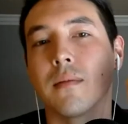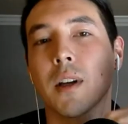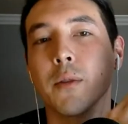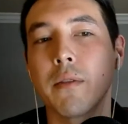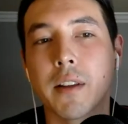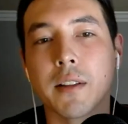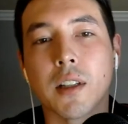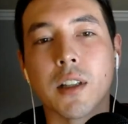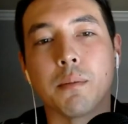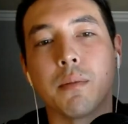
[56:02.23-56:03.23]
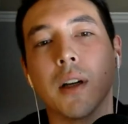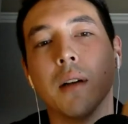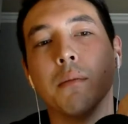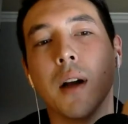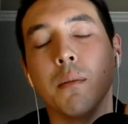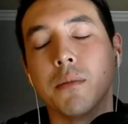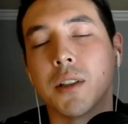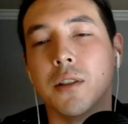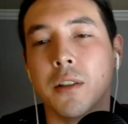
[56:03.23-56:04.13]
don't have anything set up. I'm still